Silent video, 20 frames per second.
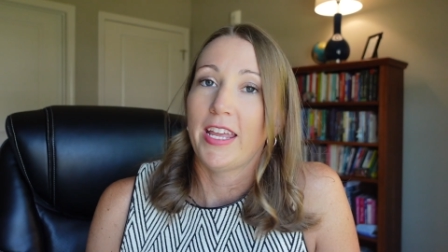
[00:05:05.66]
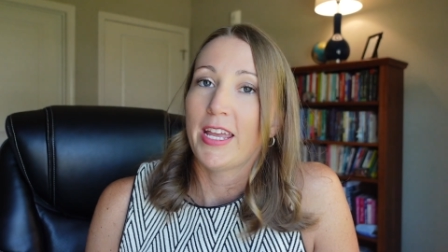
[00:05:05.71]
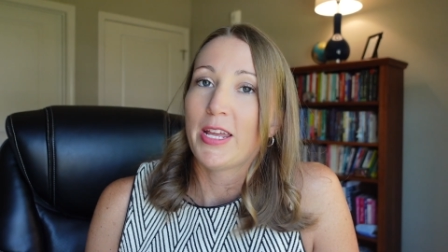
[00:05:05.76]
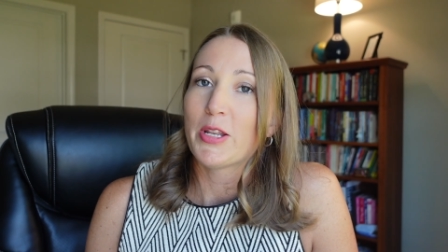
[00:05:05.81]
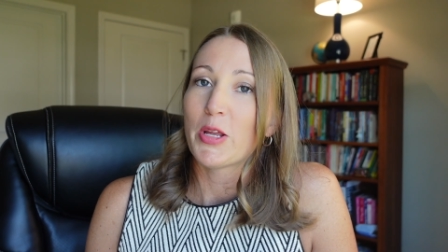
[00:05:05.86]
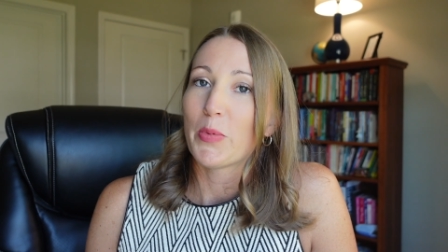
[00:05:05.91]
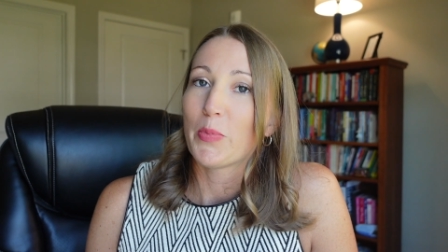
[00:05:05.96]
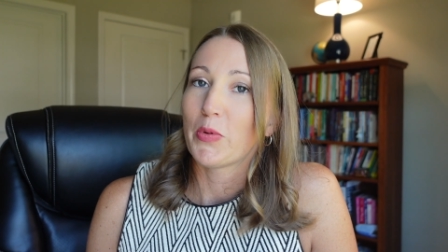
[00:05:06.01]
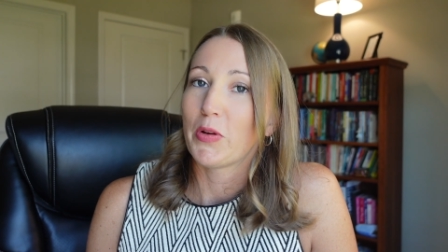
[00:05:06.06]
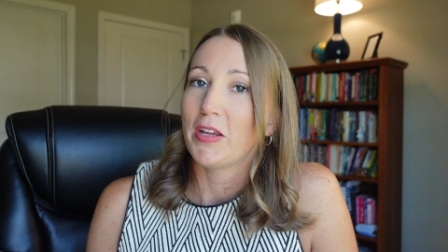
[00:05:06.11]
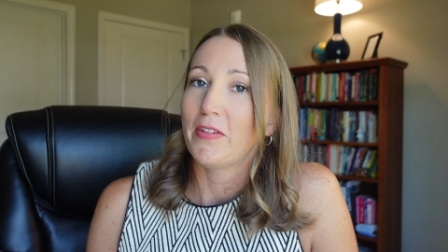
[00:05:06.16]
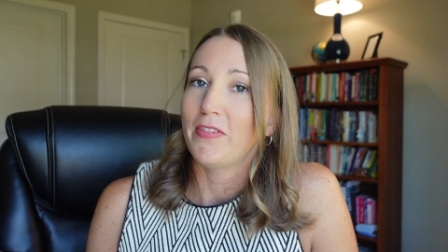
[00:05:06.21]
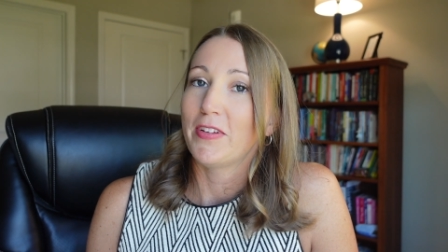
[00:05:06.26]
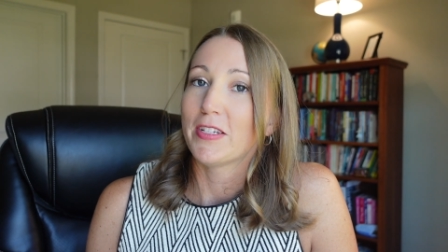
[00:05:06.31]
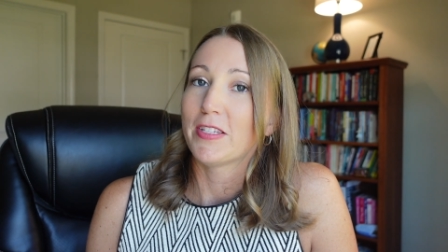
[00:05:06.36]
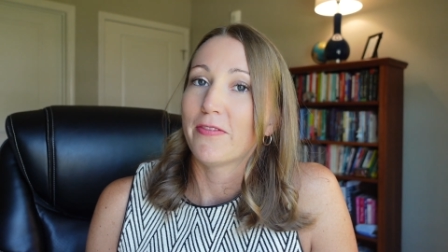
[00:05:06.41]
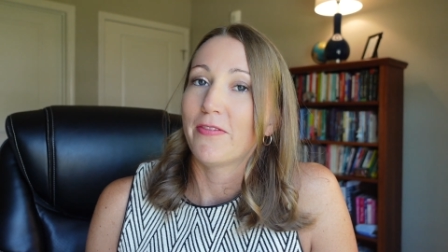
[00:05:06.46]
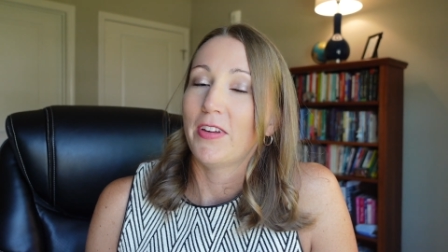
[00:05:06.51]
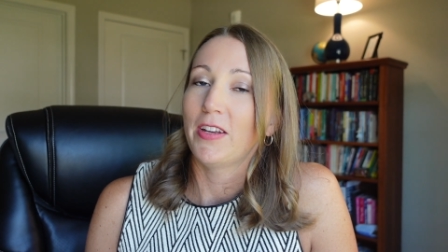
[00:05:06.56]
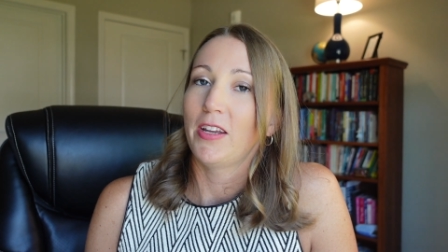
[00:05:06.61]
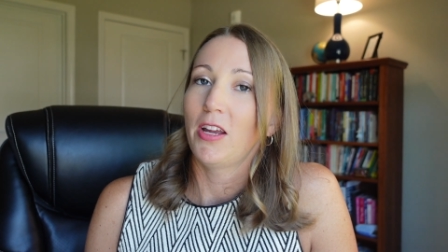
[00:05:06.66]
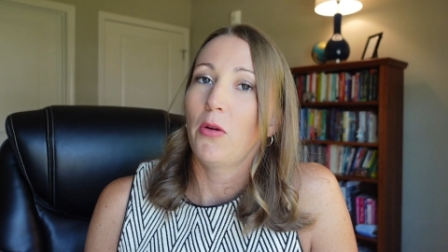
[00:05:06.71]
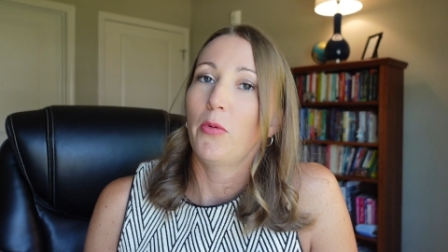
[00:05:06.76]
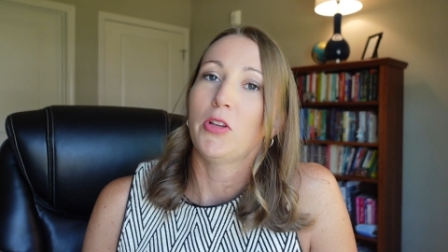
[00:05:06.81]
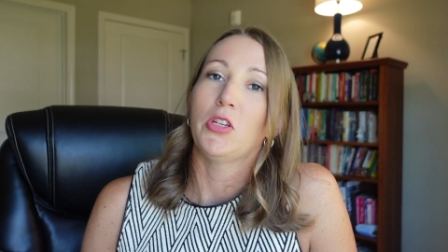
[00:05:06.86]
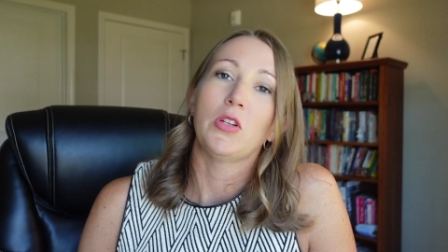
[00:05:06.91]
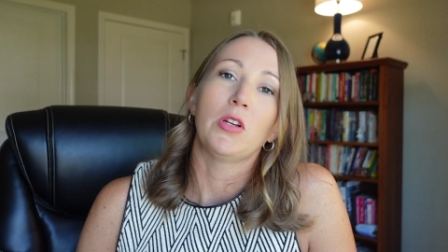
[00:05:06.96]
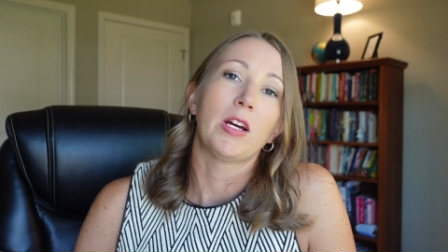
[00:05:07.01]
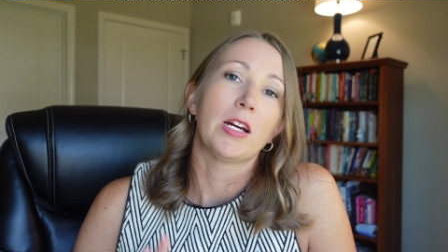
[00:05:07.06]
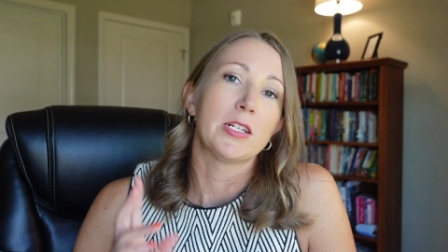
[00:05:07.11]
in a previous video
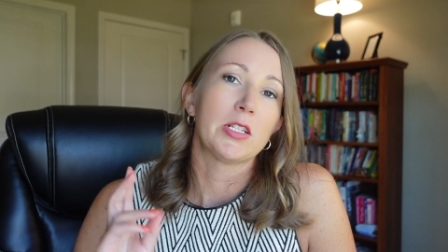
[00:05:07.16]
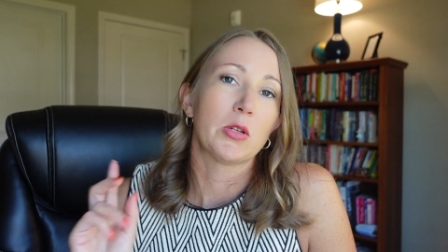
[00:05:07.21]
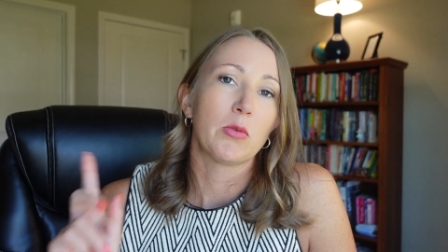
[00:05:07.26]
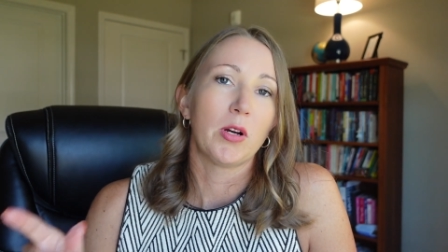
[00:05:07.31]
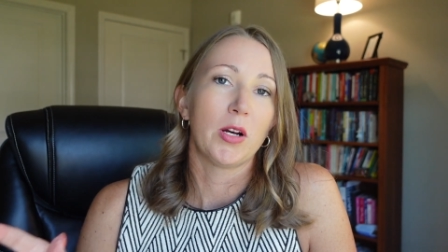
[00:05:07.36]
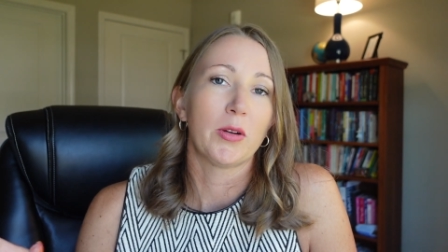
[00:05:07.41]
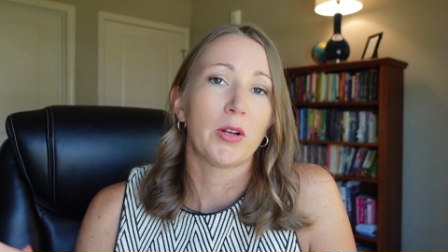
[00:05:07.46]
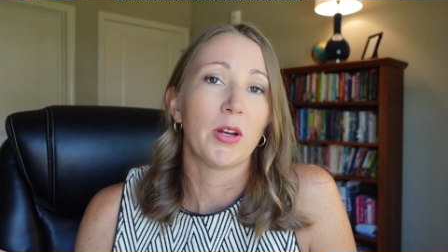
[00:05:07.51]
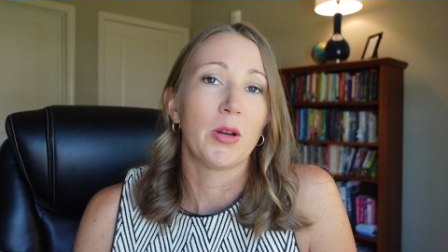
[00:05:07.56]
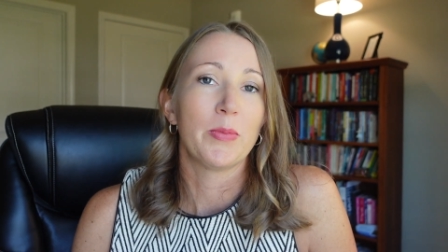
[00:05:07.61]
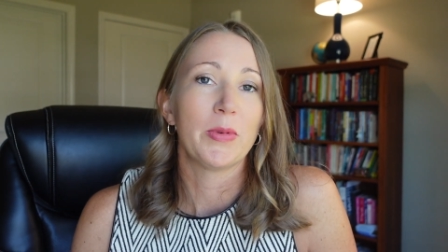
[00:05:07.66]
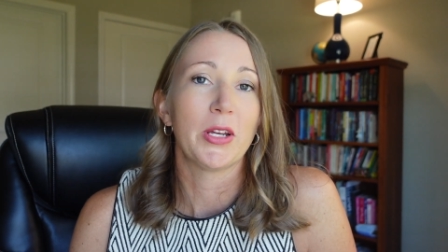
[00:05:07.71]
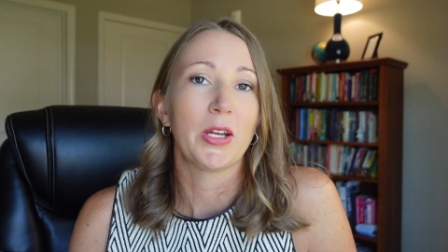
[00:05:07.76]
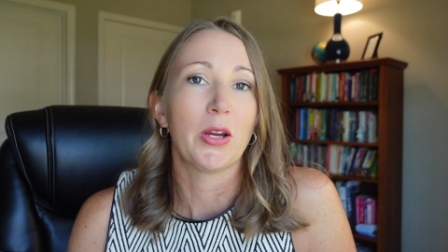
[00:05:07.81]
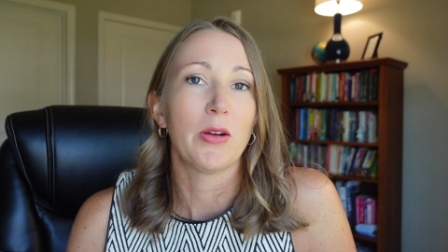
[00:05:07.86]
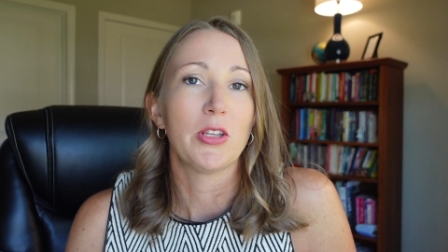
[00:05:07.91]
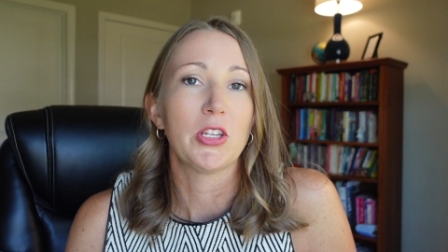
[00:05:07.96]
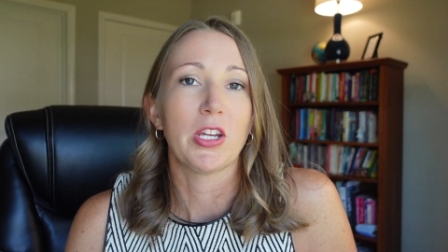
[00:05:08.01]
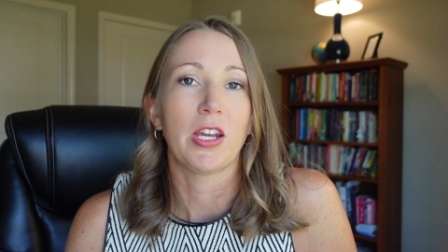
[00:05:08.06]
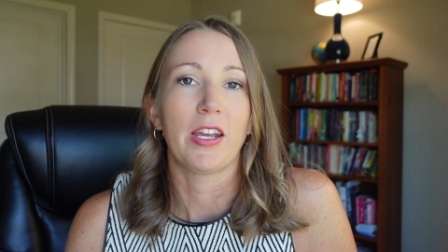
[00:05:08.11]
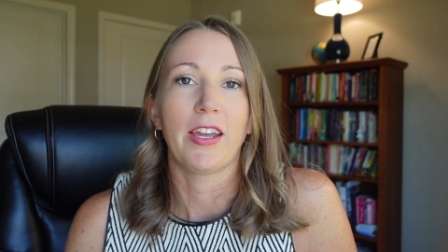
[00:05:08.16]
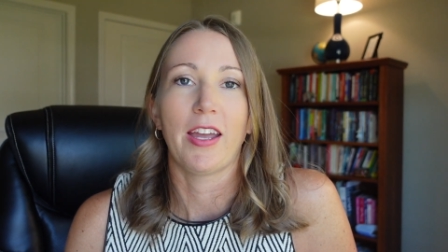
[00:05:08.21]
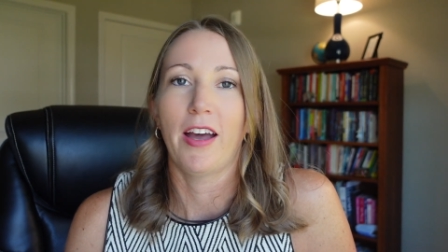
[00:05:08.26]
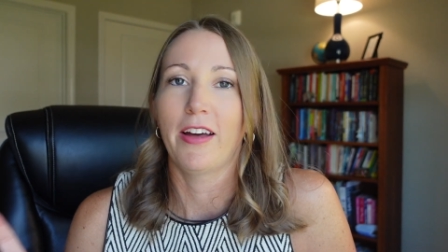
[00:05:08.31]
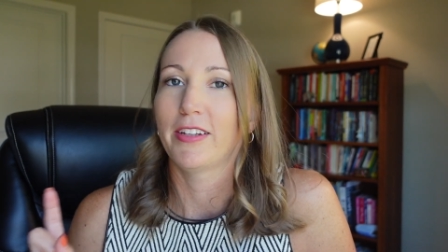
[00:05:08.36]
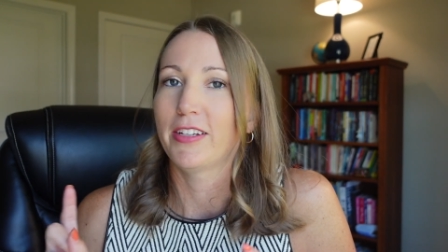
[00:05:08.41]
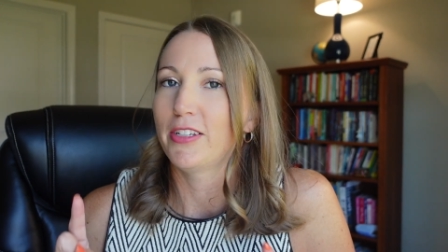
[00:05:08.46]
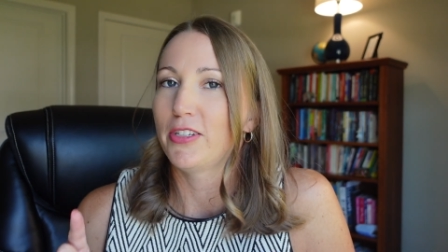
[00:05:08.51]
which you guys are welcome to go check out.